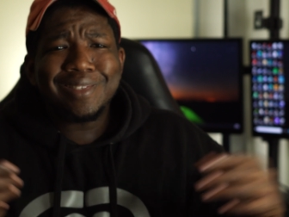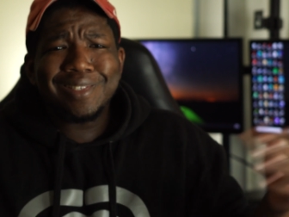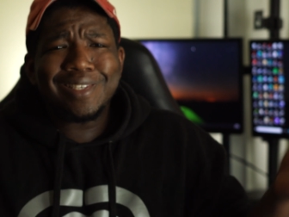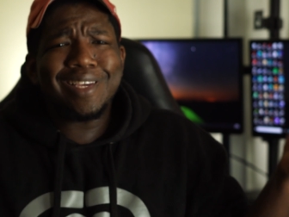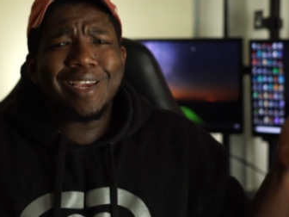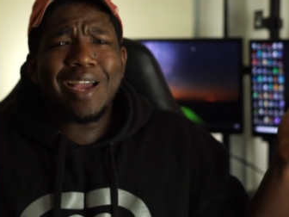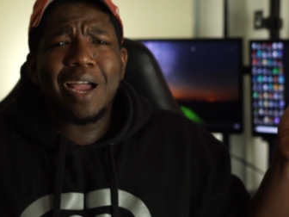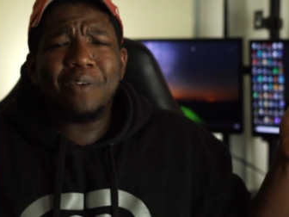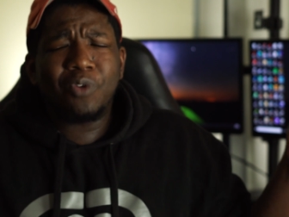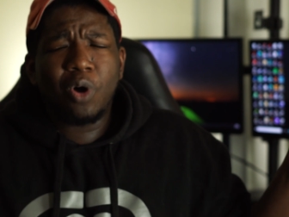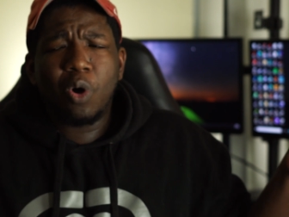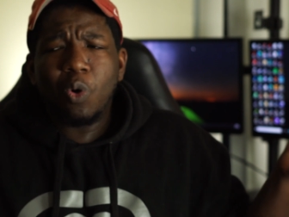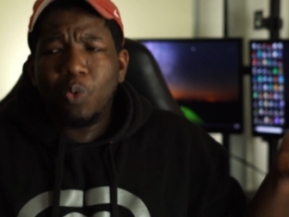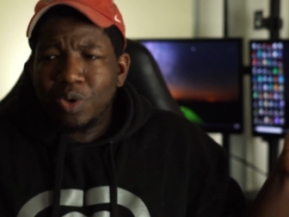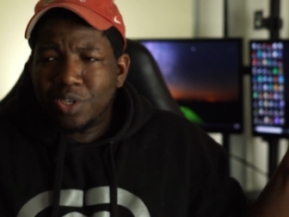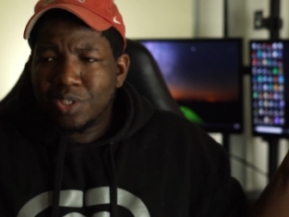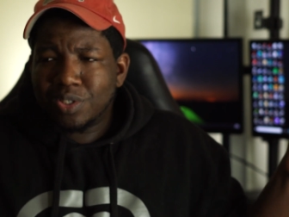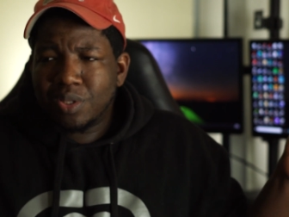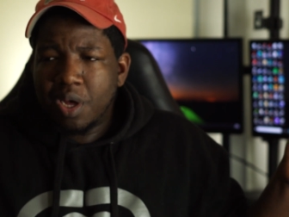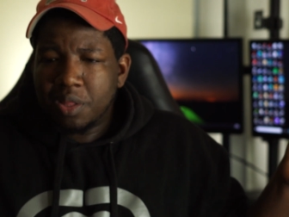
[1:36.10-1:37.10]
See, I've
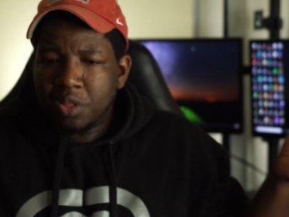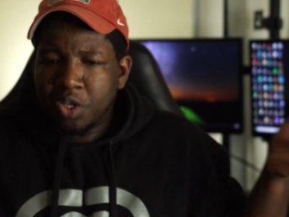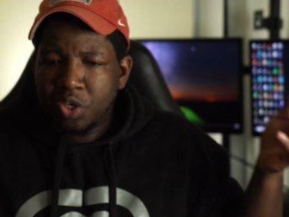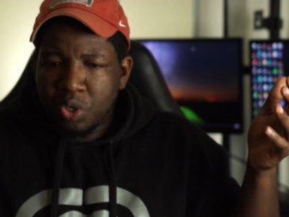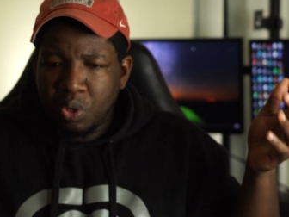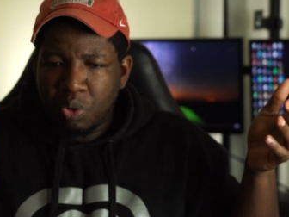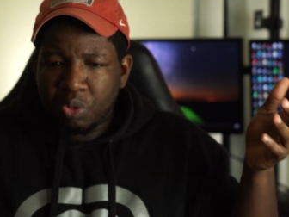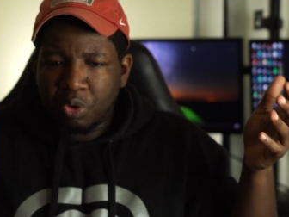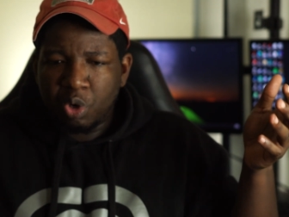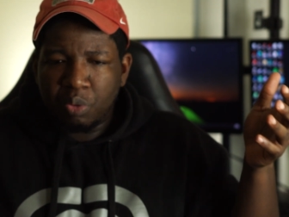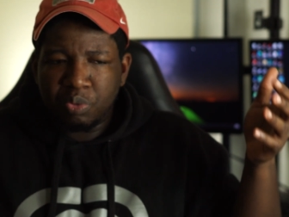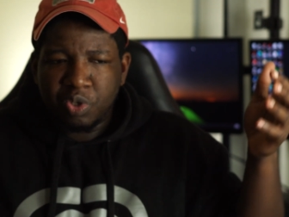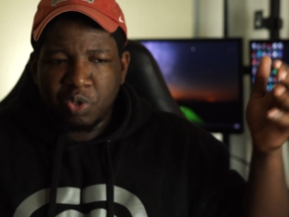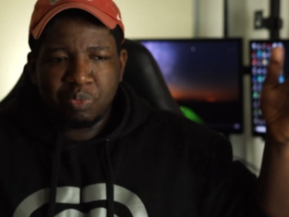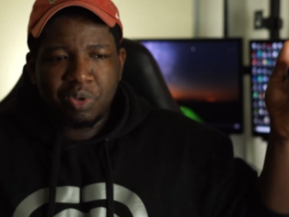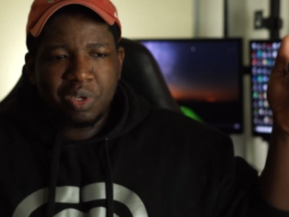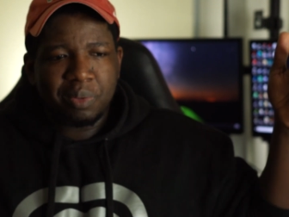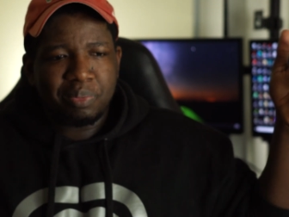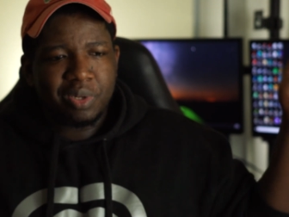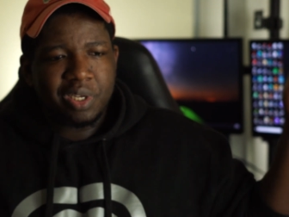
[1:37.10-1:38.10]
always thought that youth group
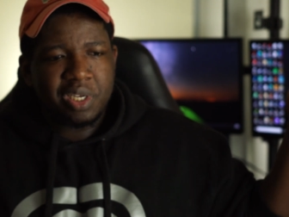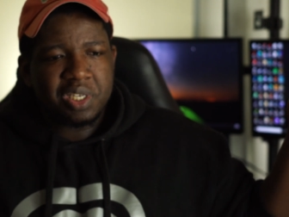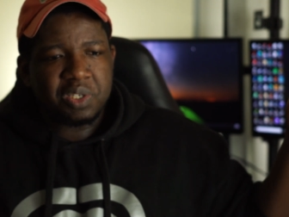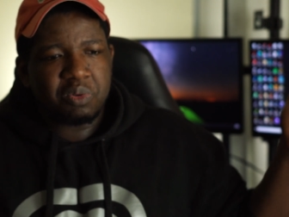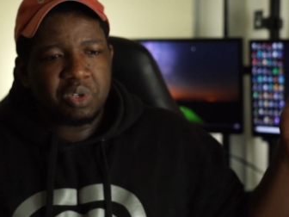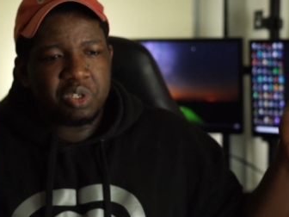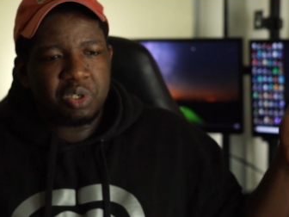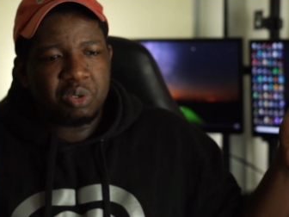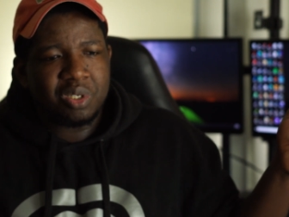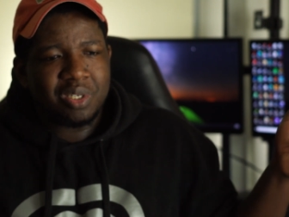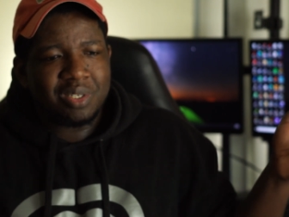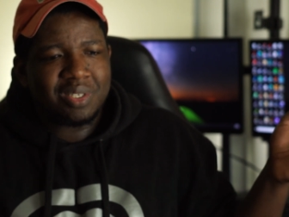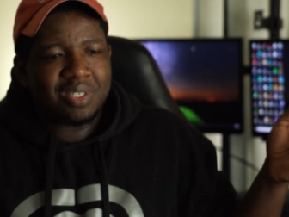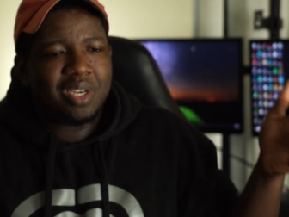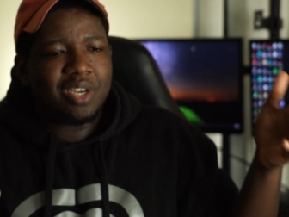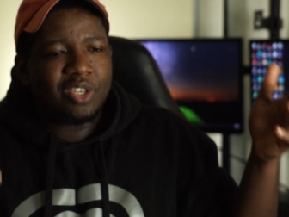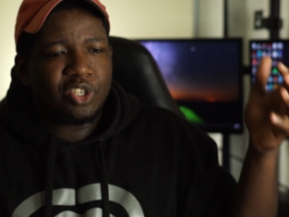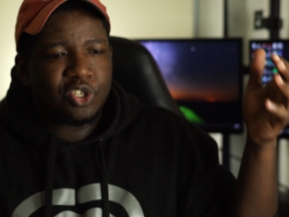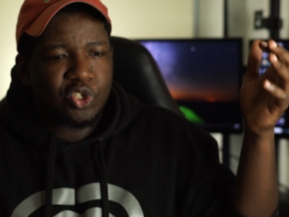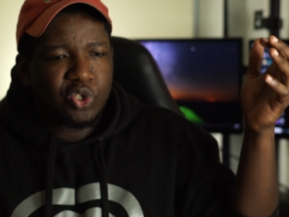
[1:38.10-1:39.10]
should be a place where you
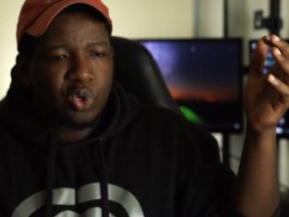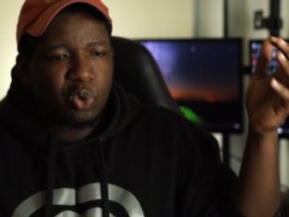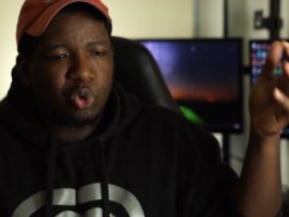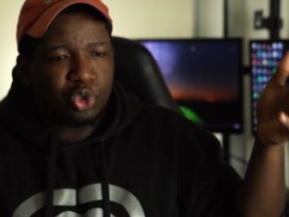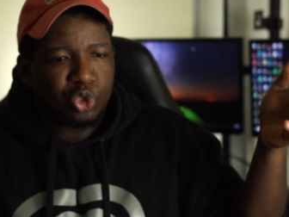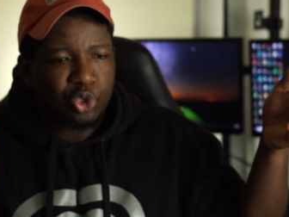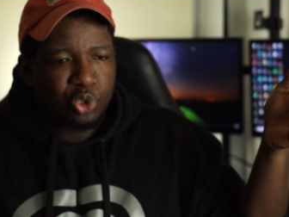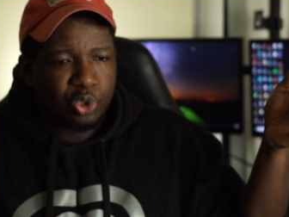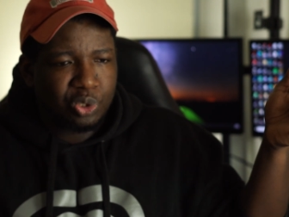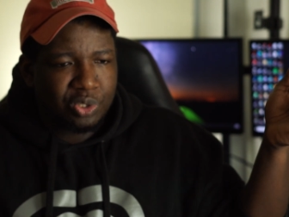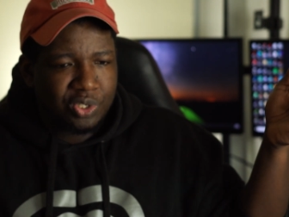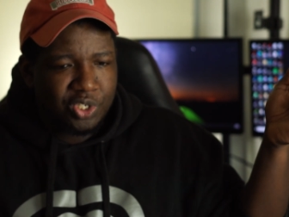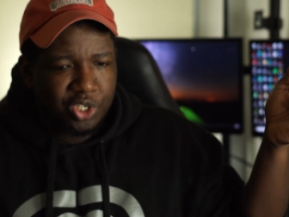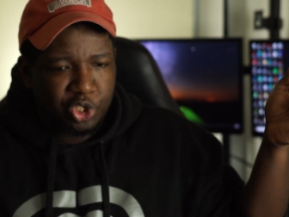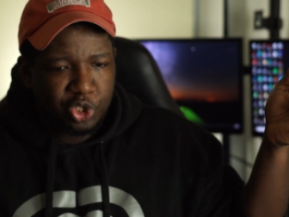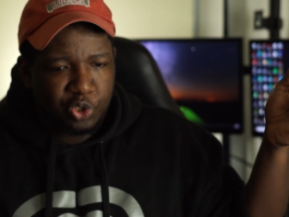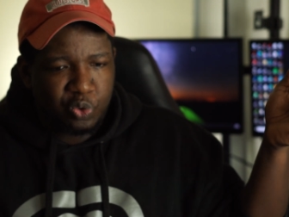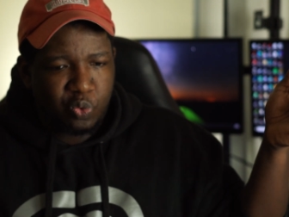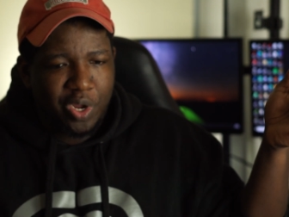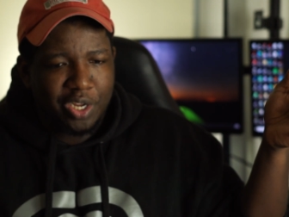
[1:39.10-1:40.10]
discuss social
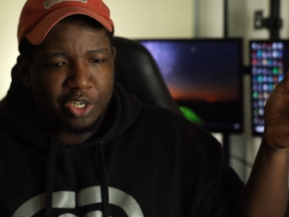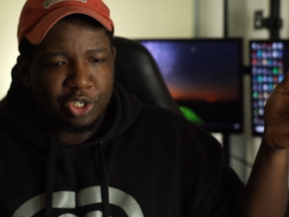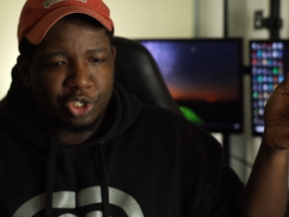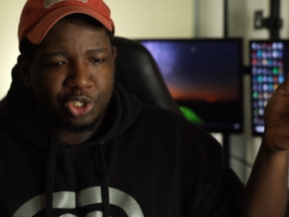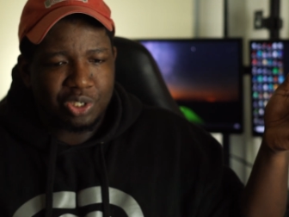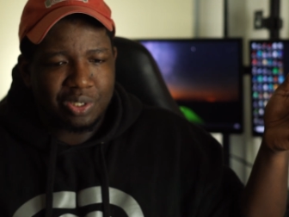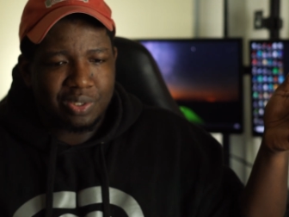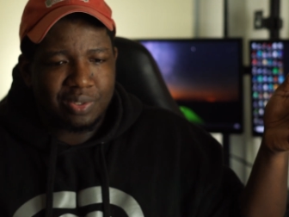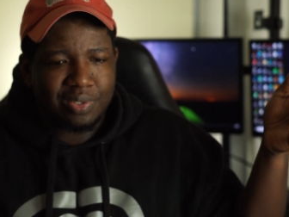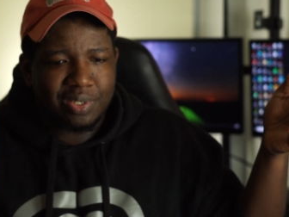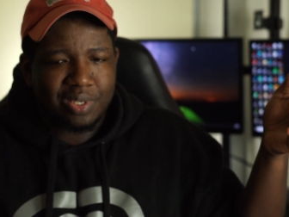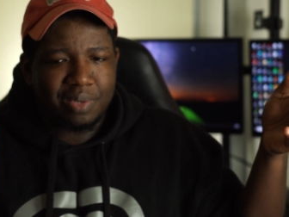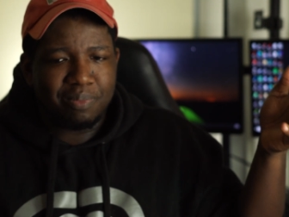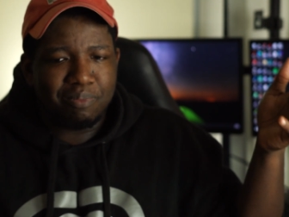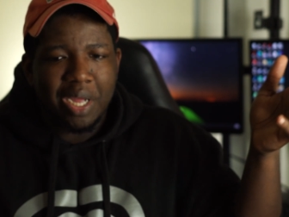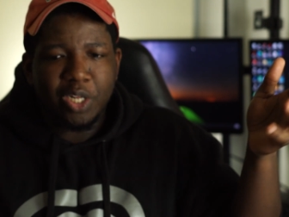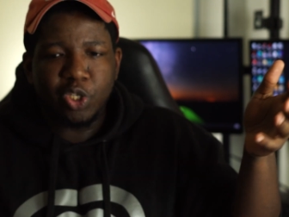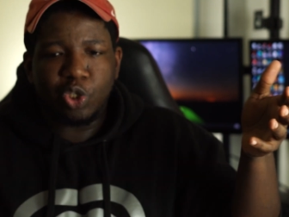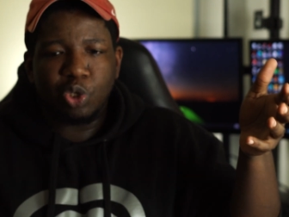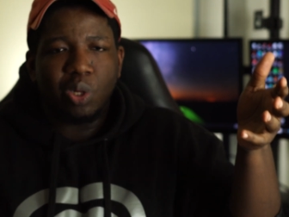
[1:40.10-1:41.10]
situations and
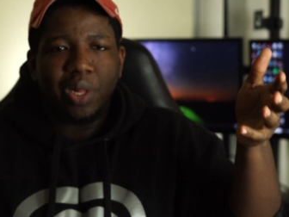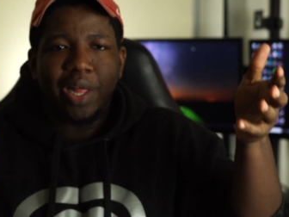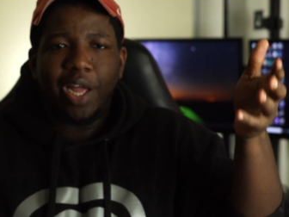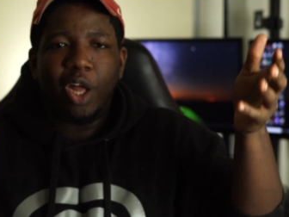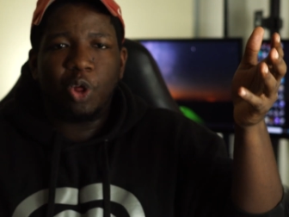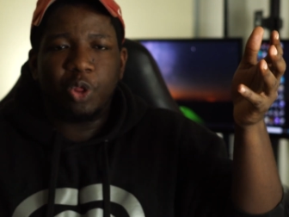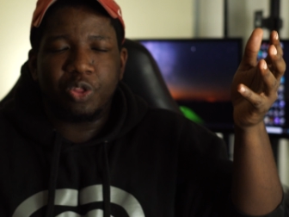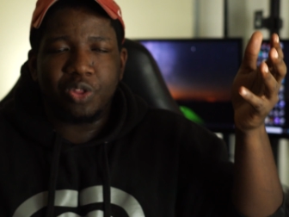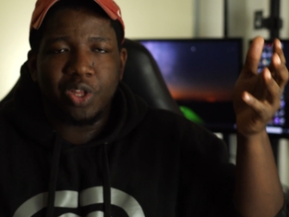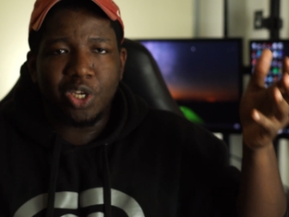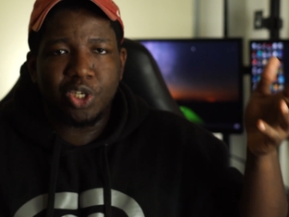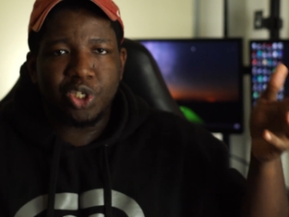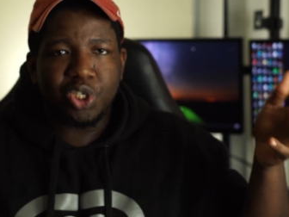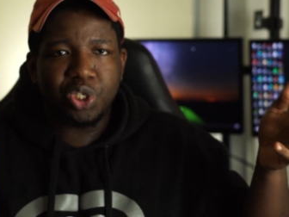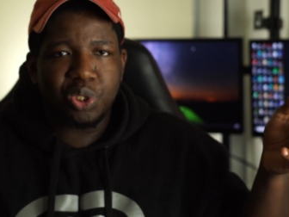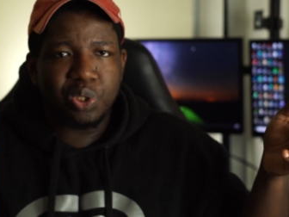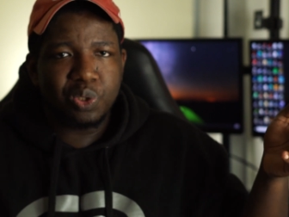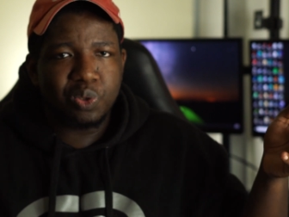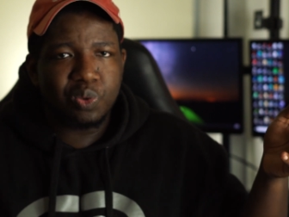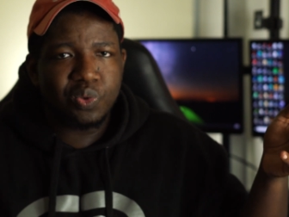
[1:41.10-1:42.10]
mental health
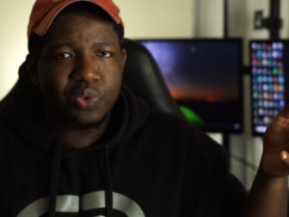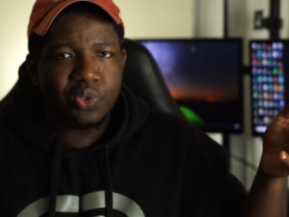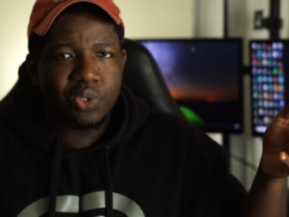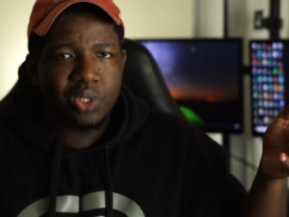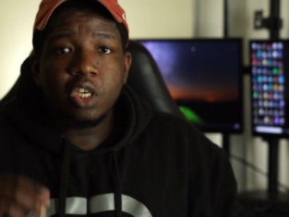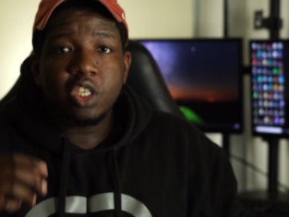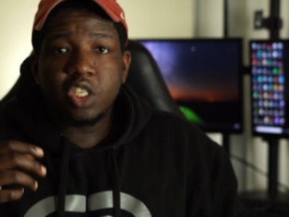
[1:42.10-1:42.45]
issues.